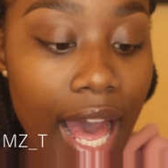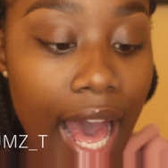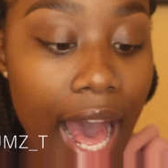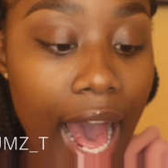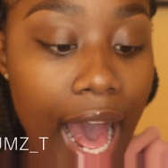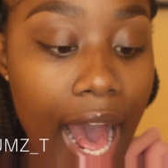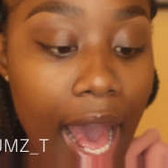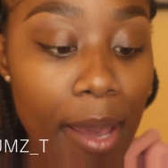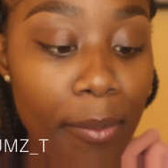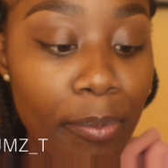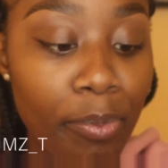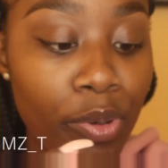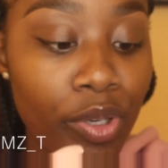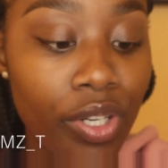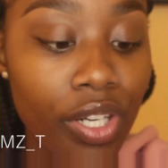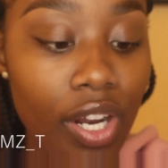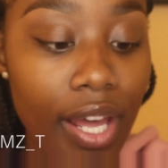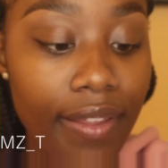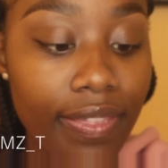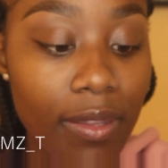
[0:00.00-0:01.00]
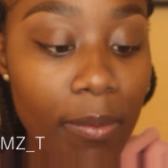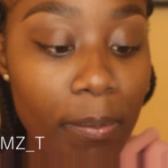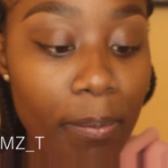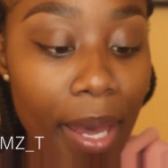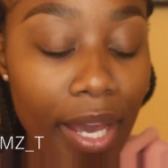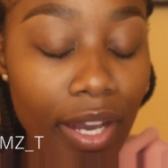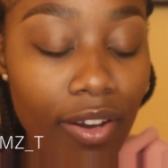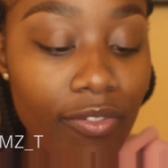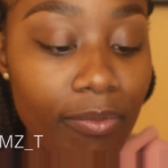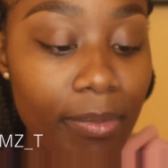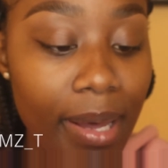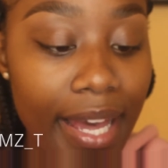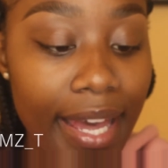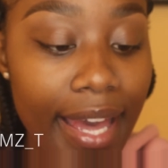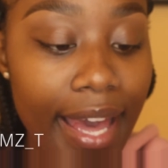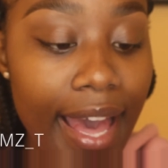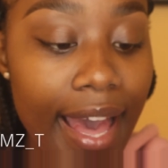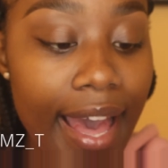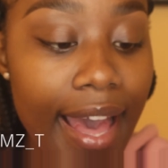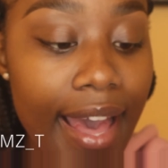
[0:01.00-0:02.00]
I put it at the back of my
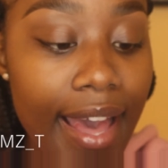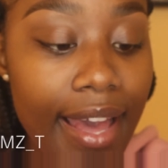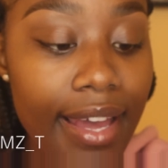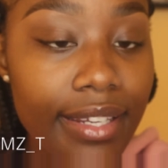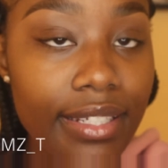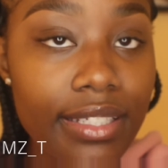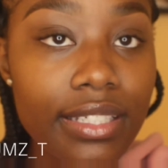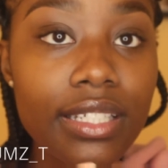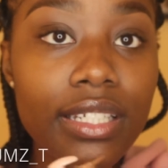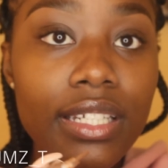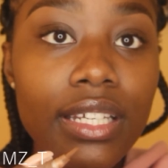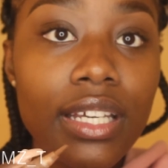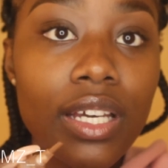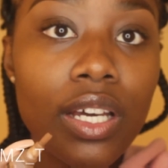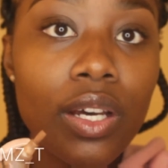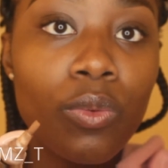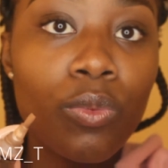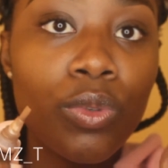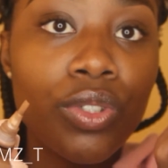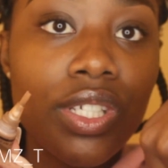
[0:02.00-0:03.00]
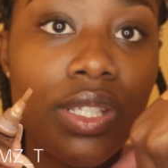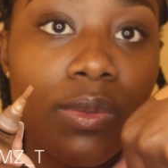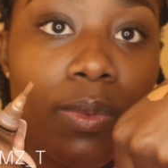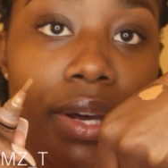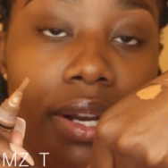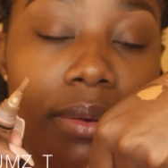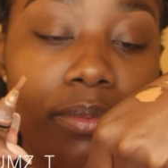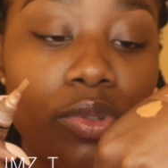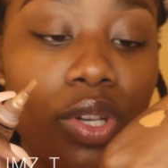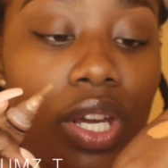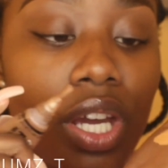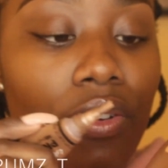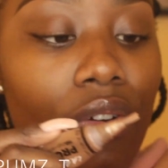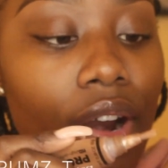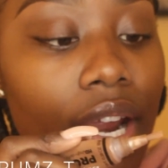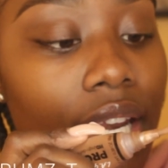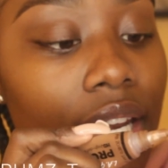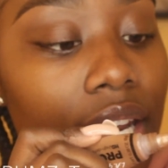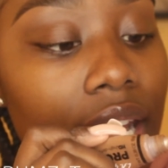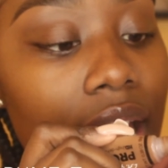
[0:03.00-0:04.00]
hand, which is what I'm doing
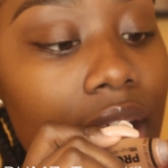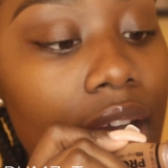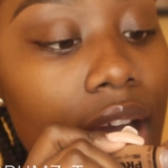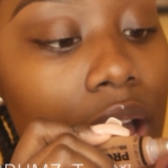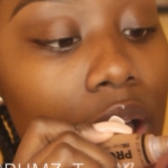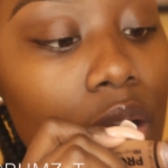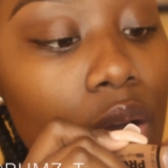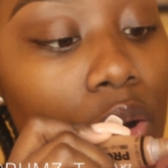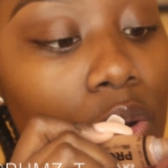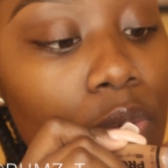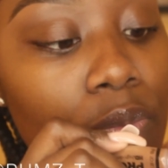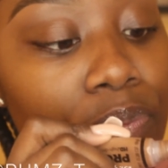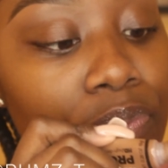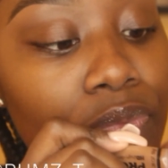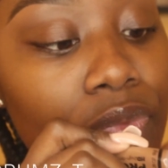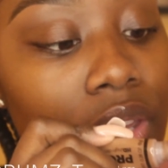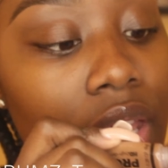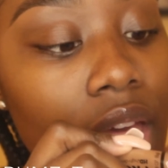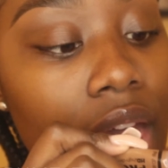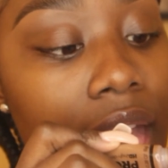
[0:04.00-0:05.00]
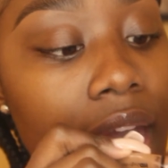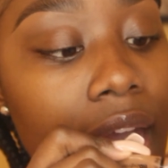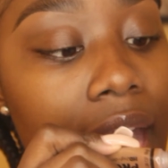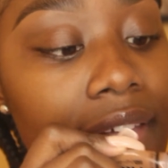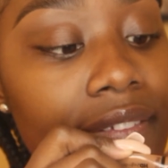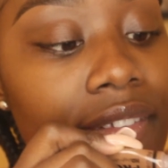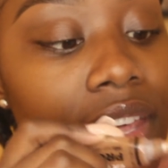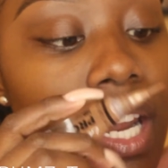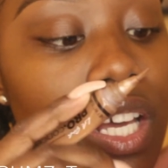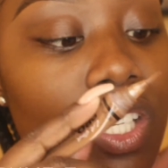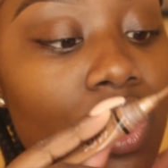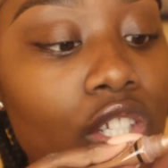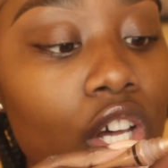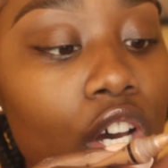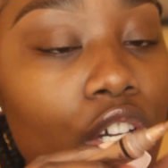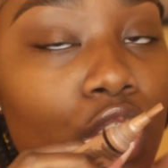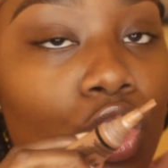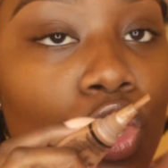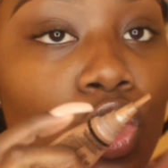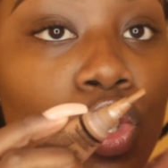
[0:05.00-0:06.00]
right now, and then I
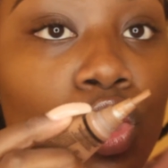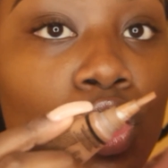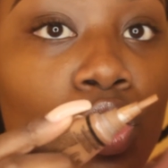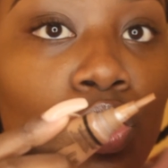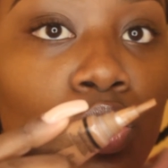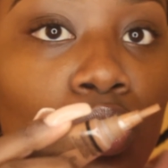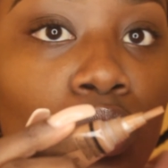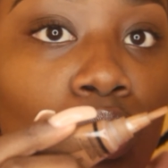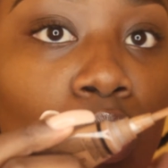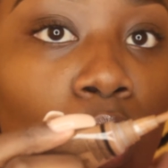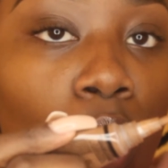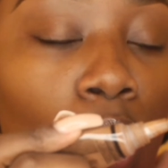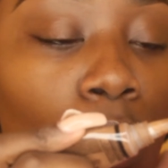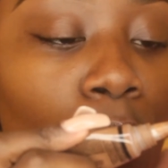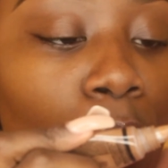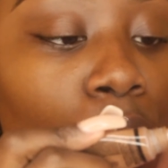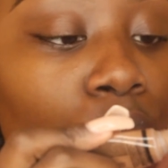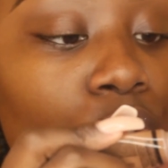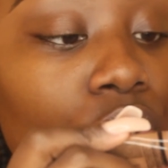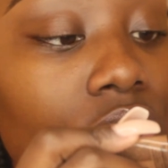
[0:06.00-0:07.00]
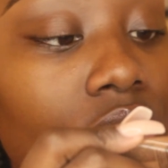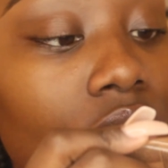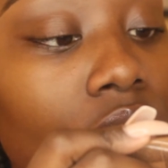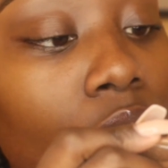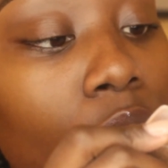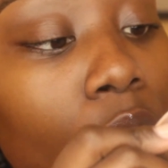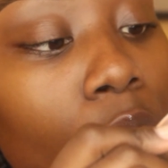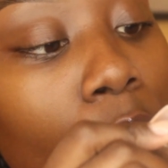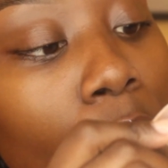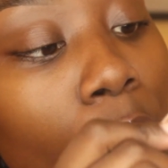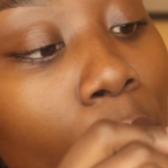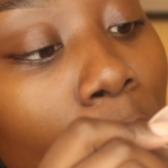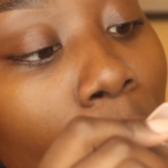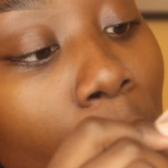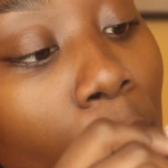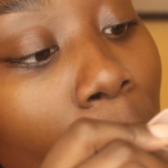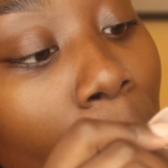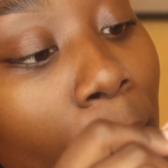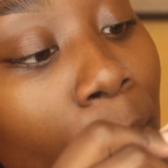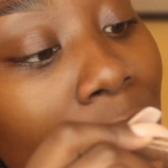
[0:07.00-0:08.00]
start to almost
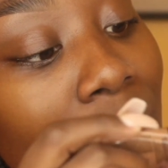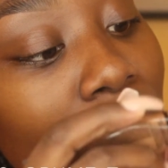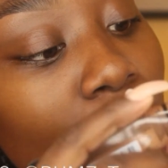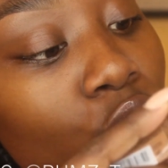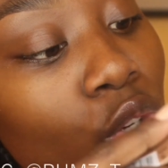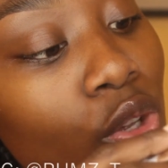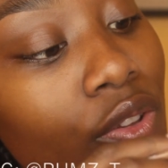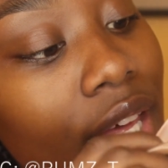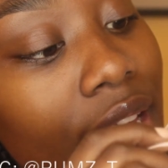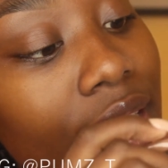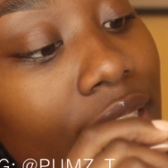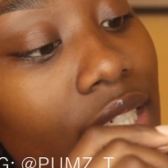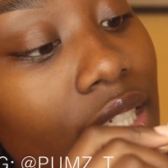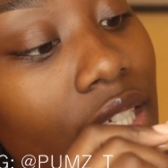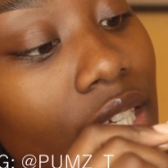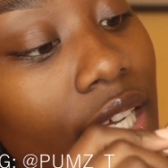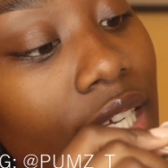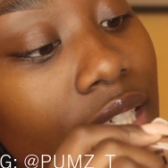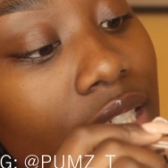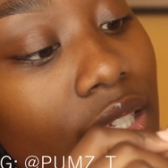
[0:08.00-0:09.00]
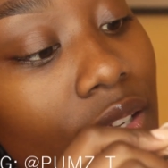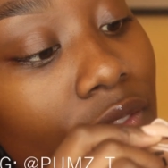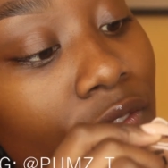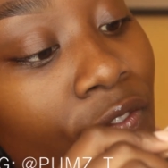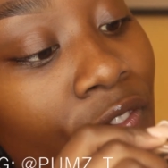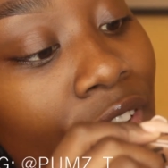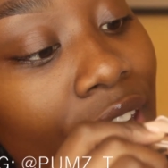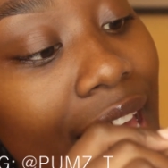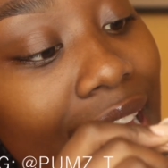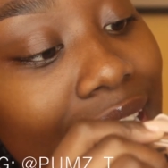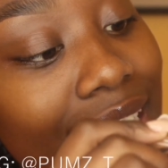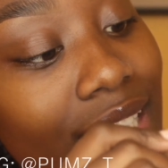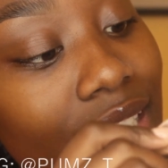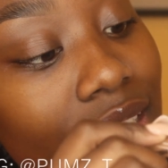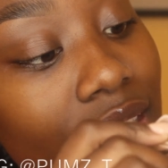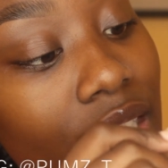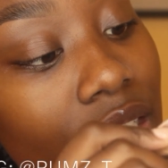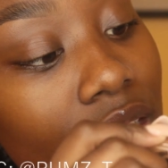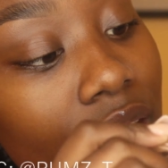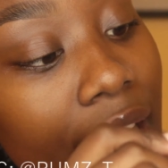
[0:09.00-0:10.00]
make sure that it's flat,
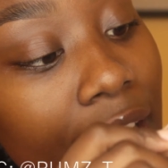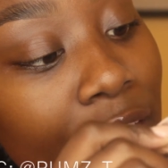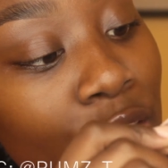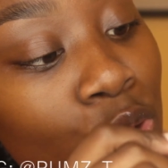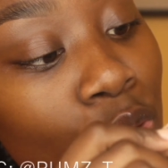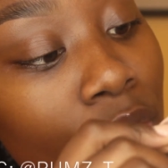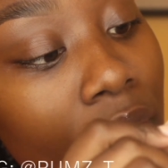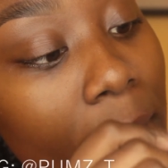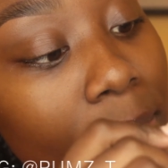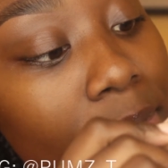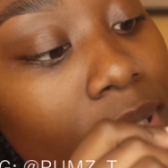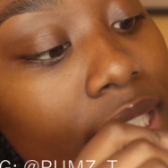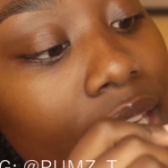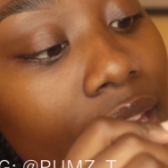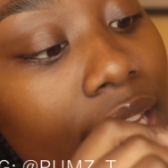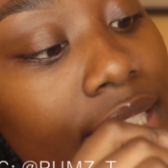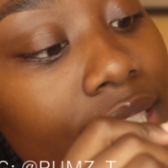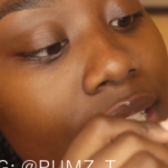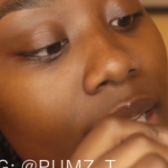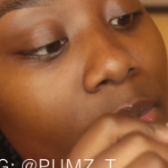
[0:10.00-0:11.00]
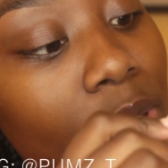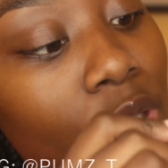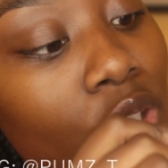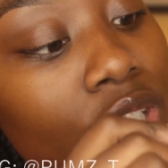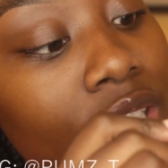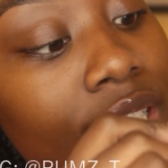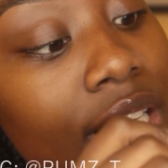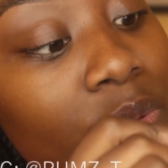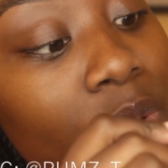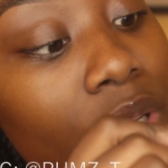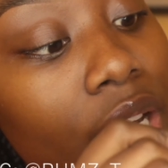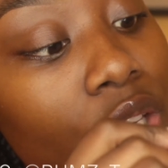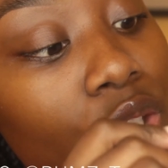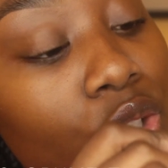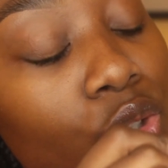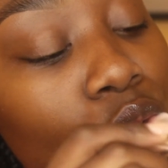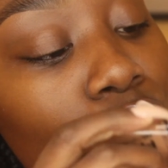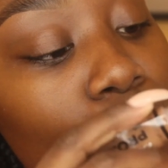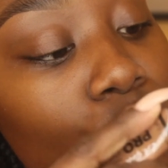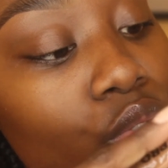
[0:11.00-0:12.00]
the actual applicator, because that's what I
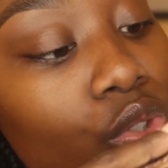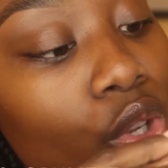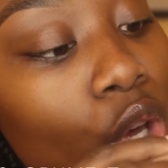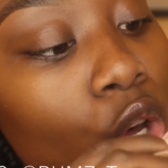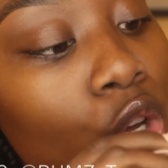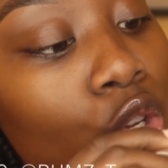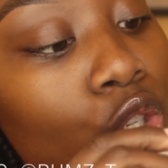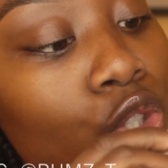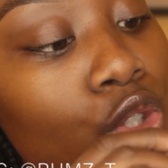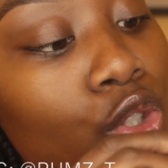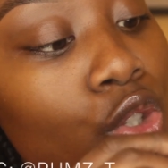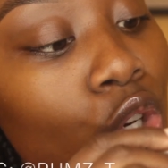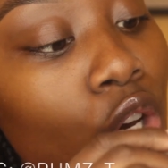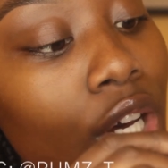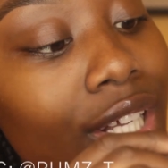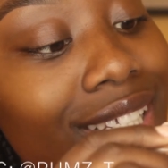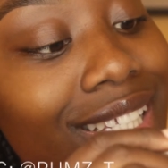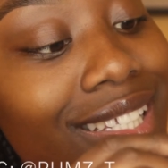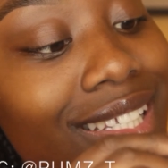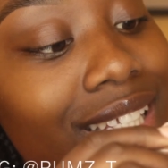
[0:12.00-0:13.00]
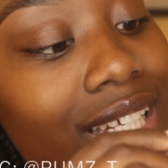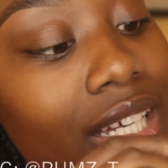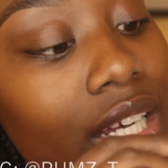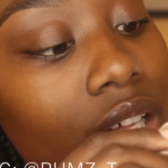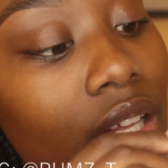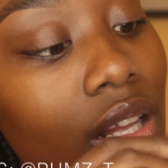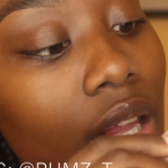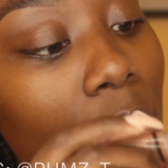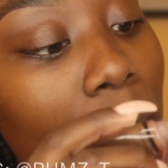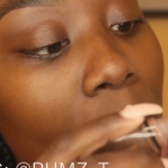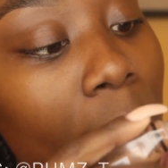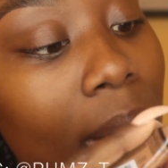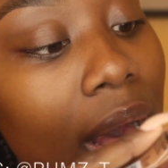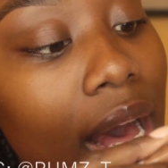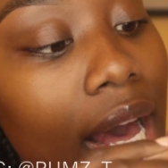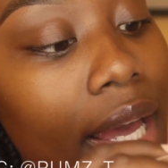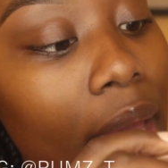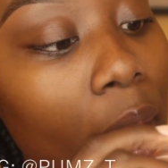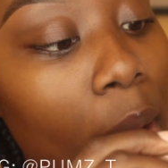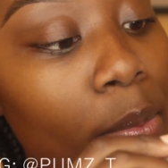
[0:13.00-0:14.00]
use to conceal
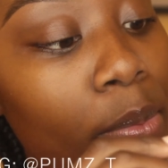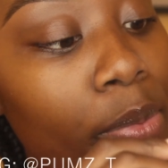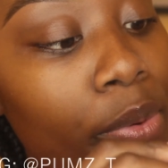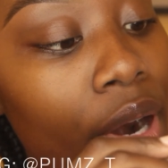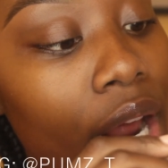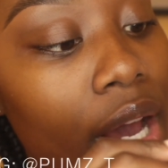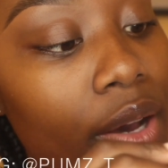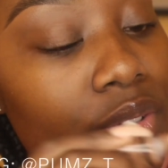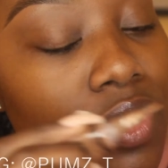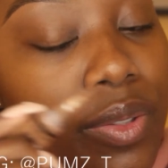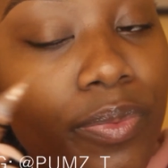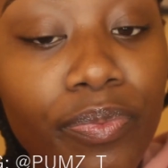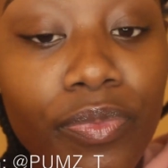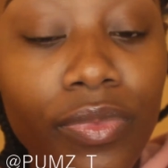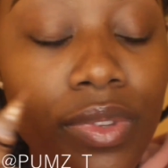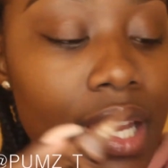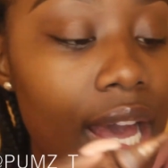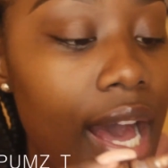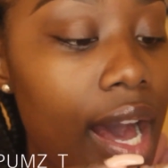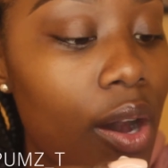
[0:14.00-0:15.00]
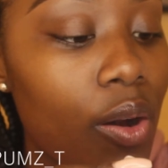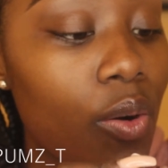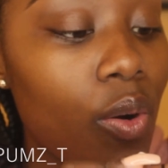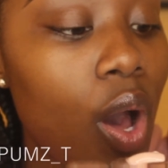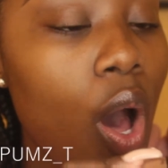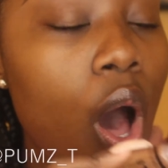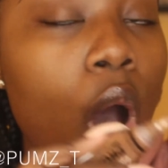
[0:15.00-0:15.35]
my brows. Now